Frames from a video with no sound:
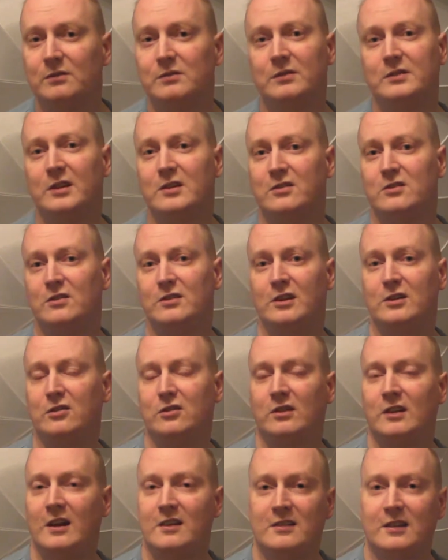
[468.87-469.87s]

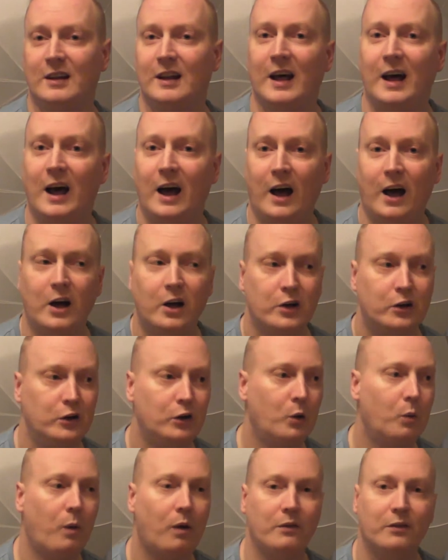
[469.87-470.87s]
digital SLR,
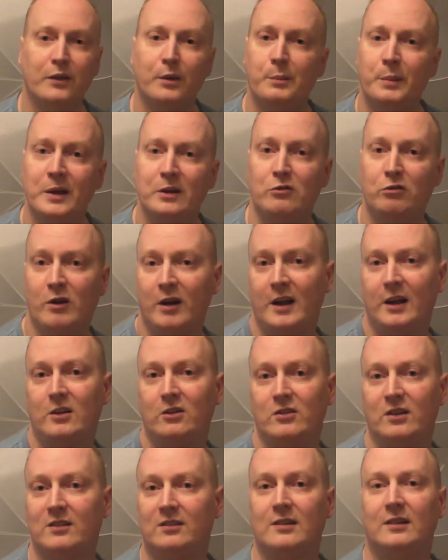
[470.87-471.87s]
you'll want the
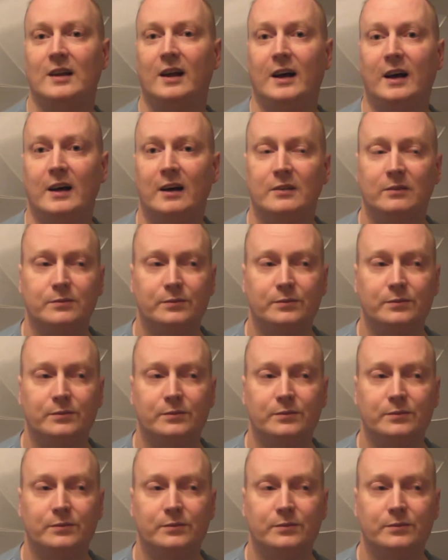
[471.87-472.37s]
mid-range SLR,